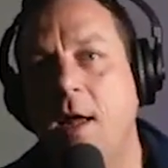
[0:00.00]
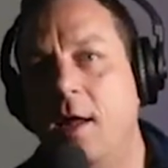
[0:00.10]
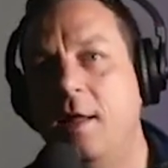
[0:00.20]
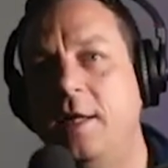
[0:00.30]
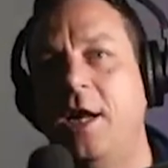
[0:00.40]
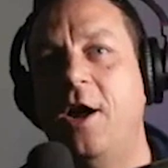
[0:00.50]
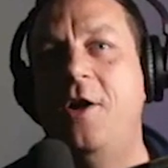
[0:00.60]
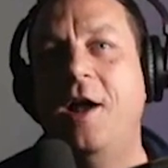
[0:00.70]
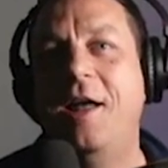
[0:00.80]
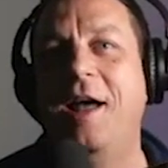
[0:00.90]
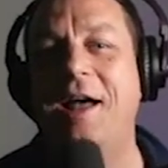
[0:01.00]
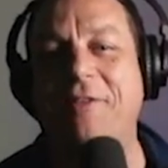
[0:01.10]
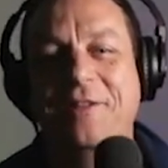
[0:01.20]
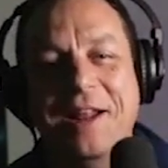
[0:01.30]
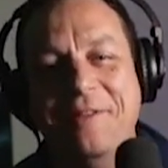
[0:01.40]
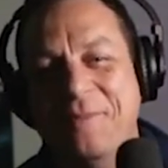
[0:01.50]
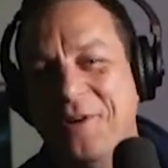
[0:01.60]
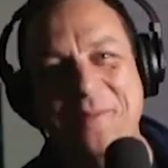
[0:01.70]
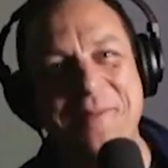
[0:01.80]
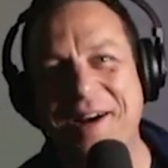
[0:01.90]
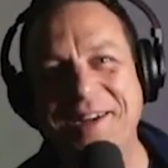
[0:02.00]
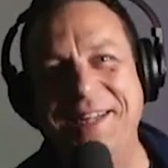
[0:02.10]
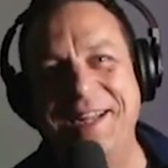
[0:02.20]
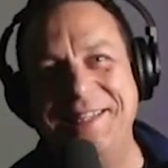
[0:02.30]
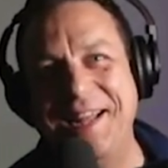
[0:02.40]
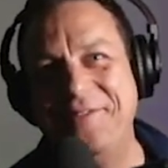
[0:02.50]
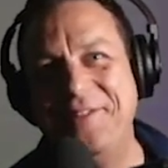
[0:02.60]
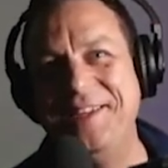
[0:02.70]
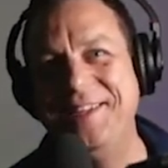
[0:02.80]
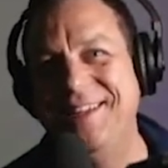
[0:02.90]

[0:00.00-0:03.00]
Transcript: So I've got more Mark VI envy.